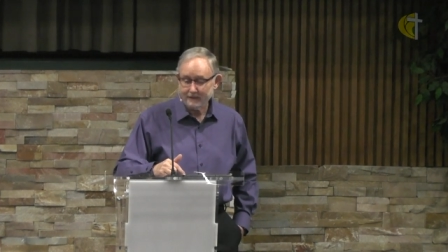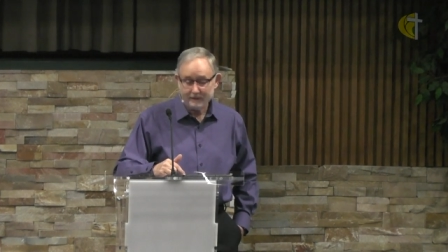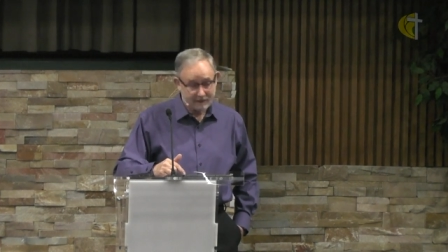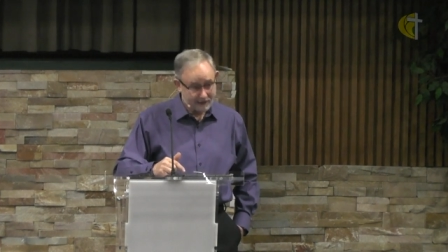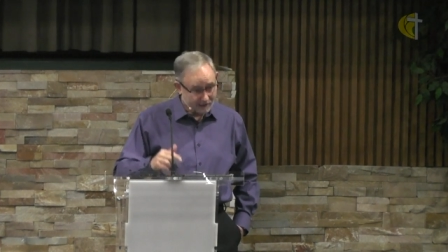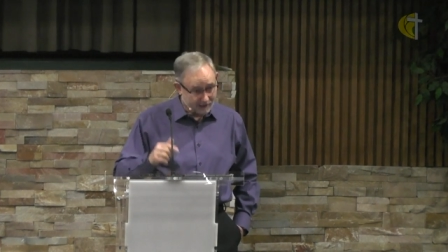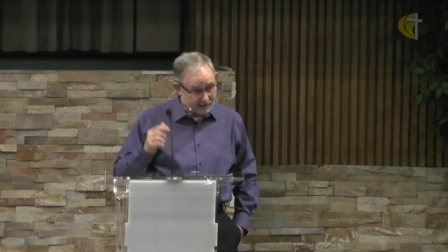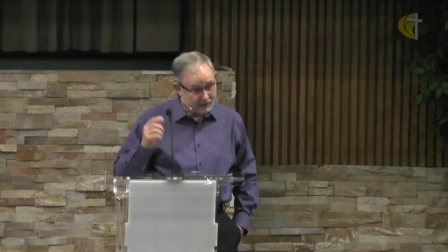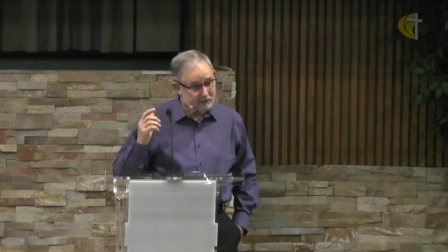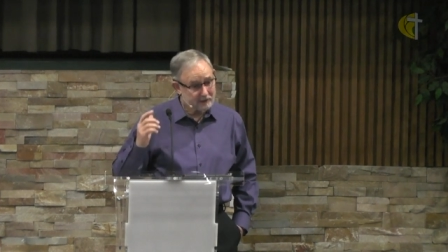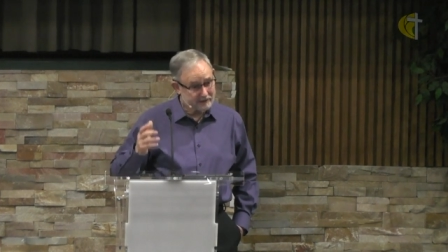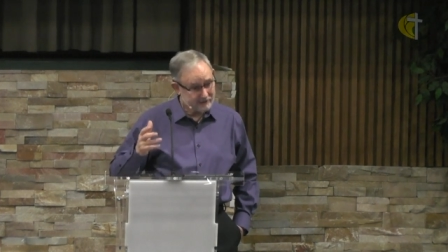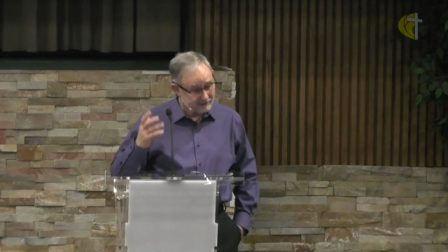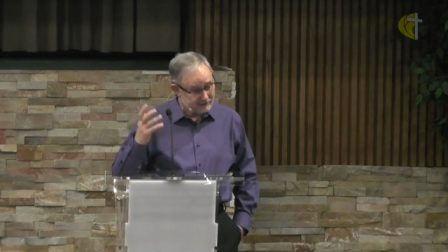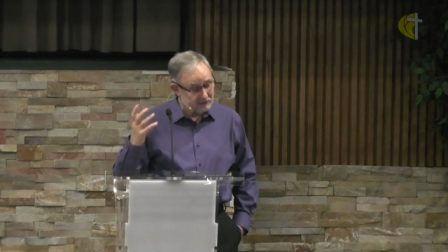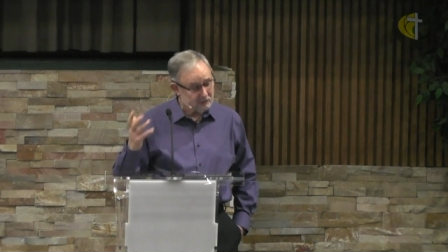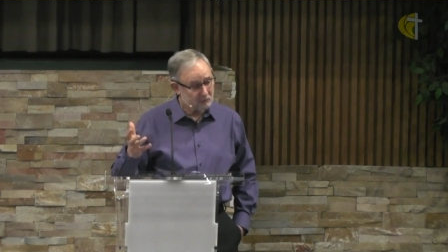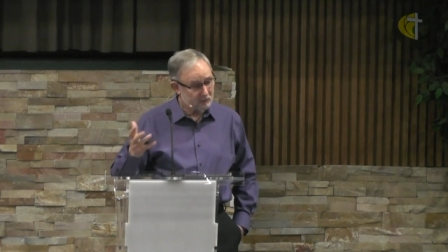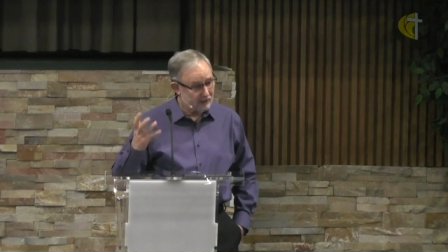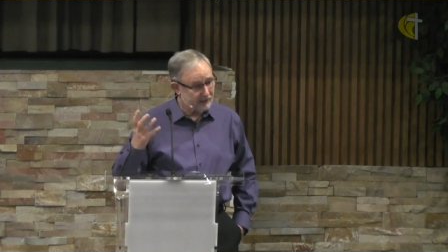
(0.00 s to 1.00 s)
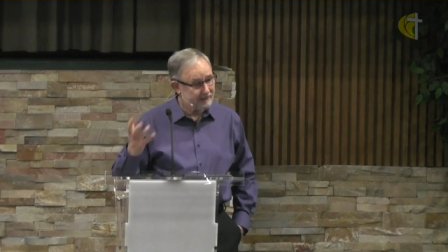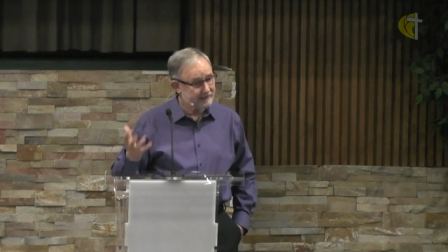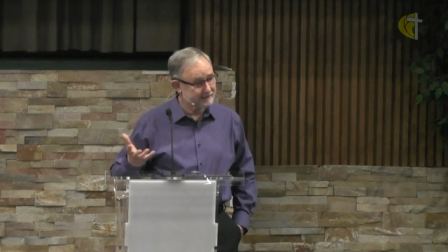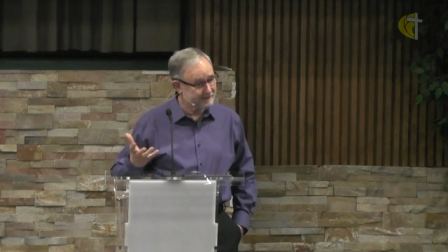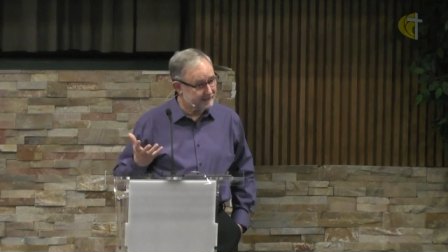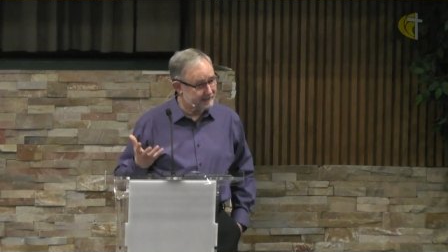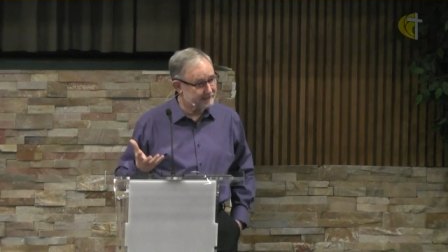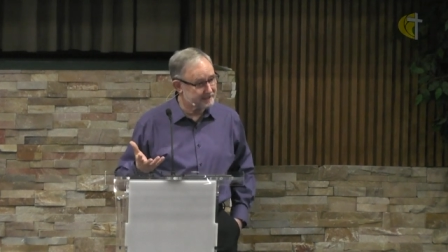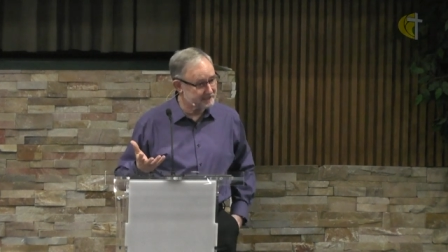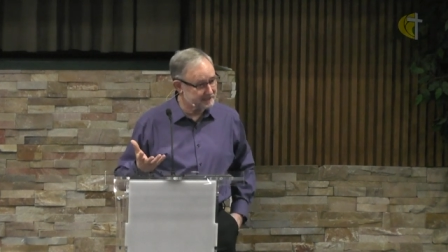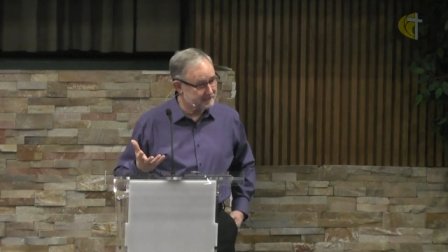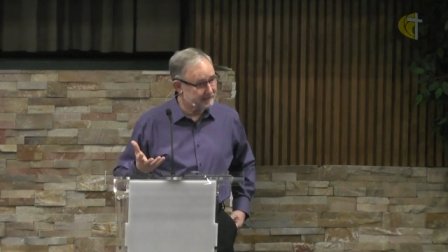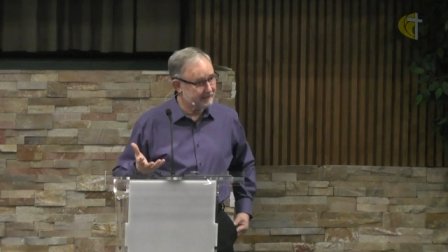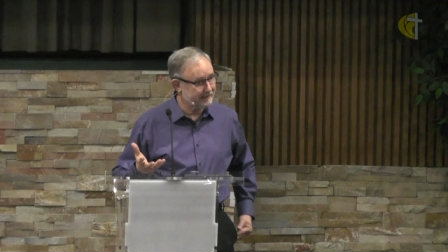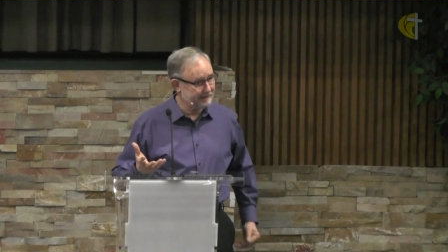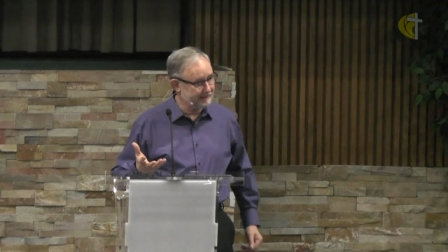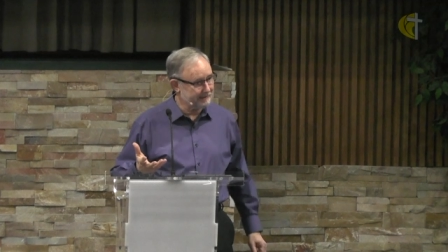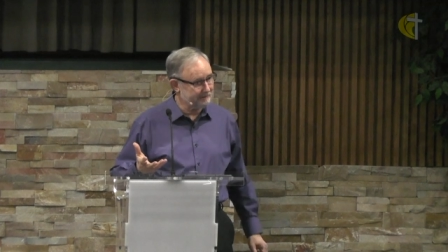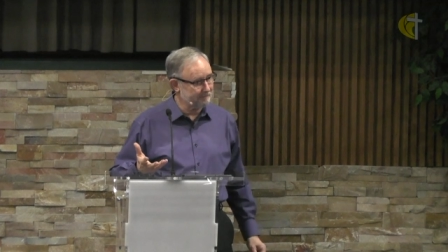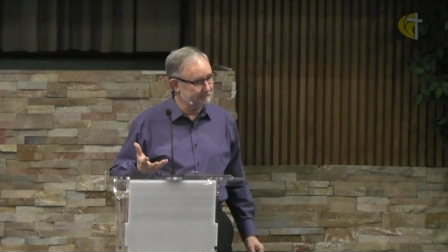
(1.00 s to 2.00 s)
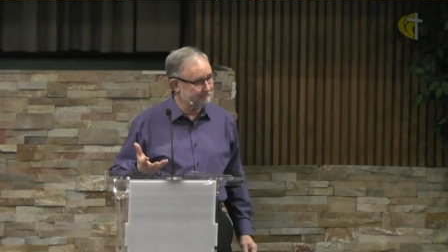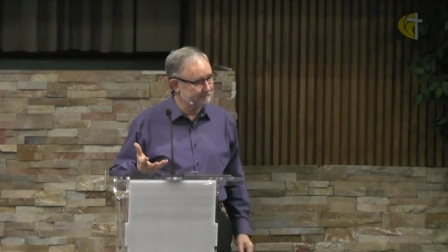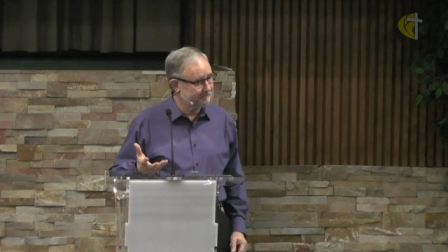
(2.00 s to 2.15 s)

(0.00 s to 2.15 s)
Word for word: I'll get it right next time.